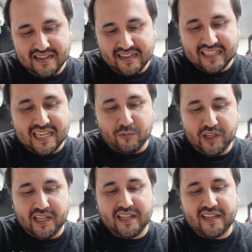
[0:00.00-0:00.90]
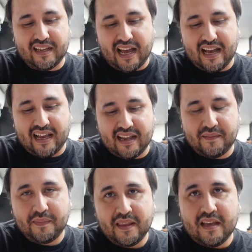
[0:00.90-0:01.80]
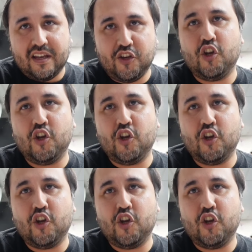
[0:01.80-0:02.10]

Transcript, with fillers: Because like, I really. They had a lot of potential.